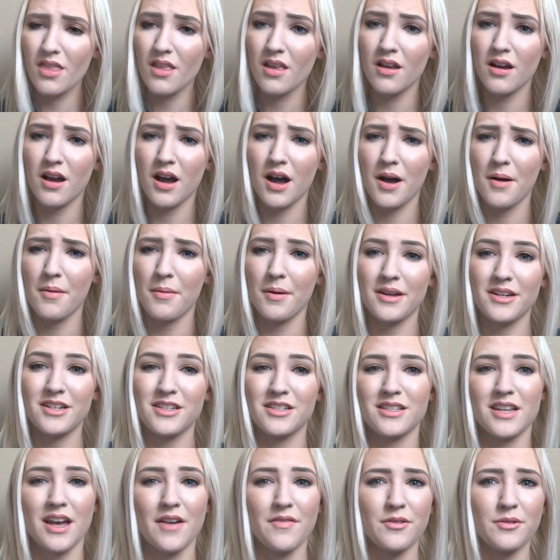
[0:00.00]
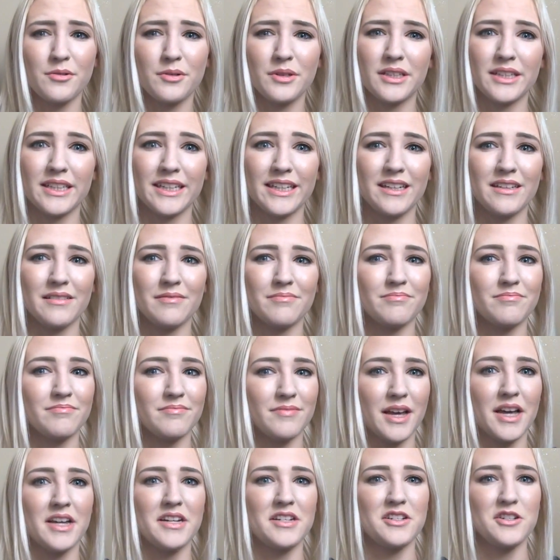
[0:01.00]
I just haven't really
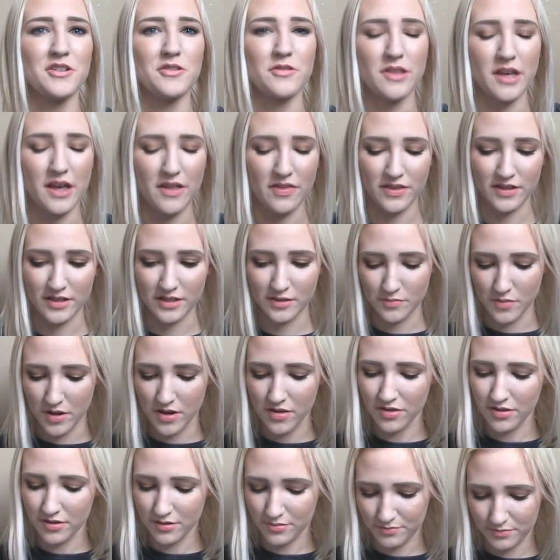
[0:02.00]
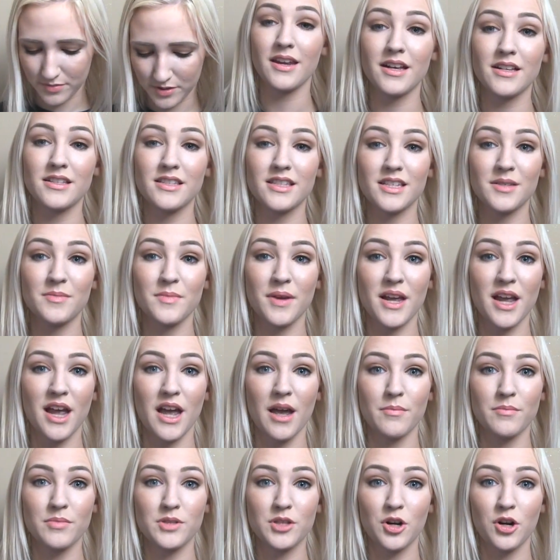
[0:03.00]
had to do that this month. Next is my
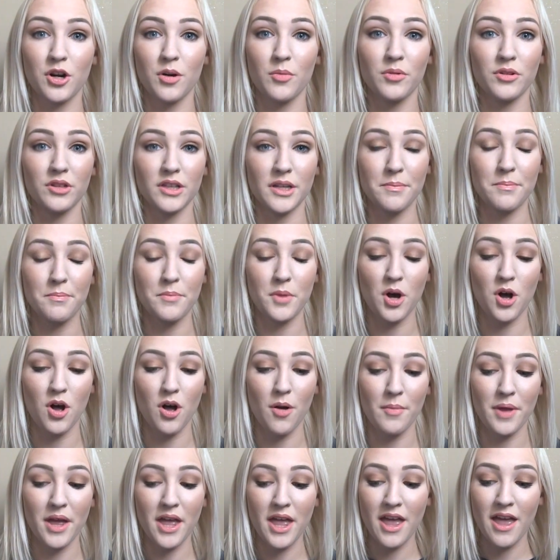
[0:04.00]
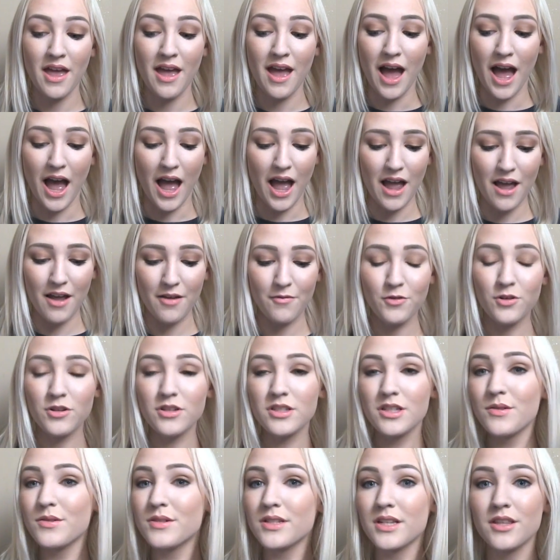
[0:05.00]
Hemp's Herbal Lip Balm. At first
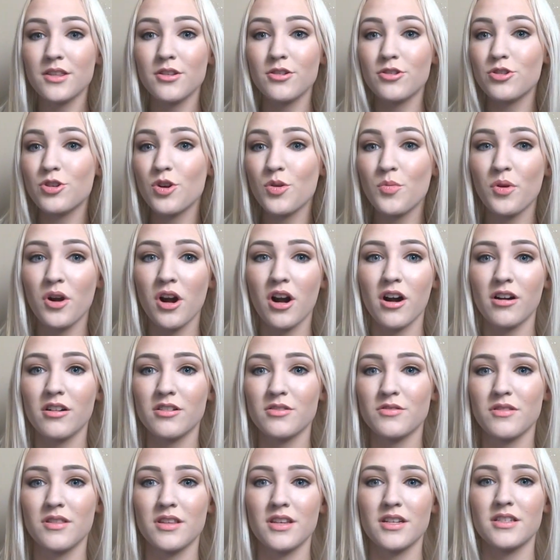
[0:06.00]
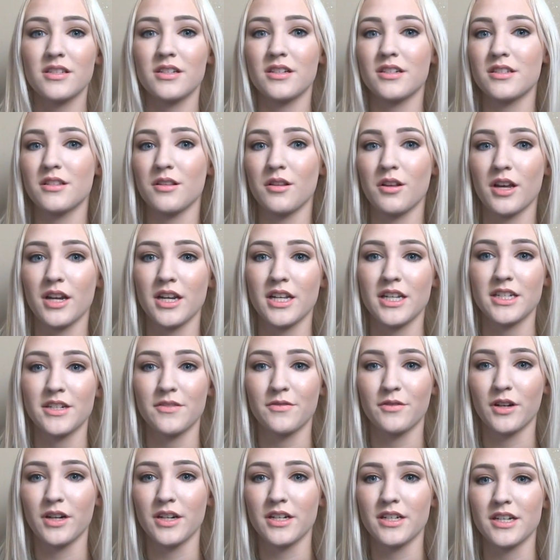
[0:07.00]
I was like, there's no progress with this, it doesn't look any
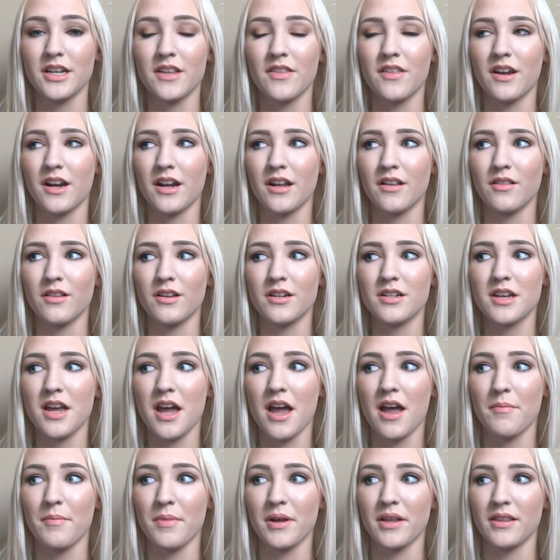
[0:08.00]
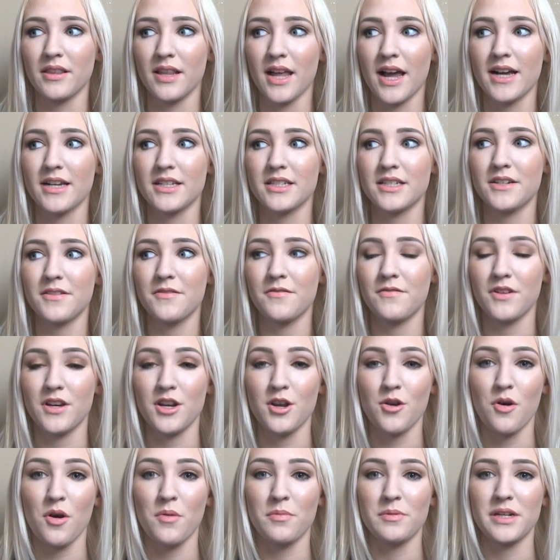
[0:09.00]
different, and then I looked at my last
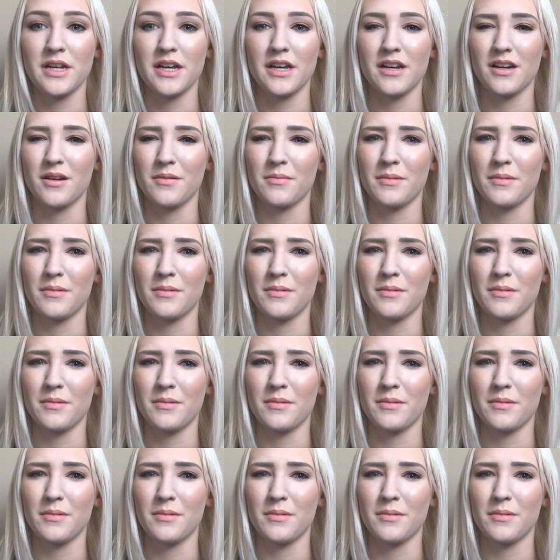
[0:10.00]
video update and I'm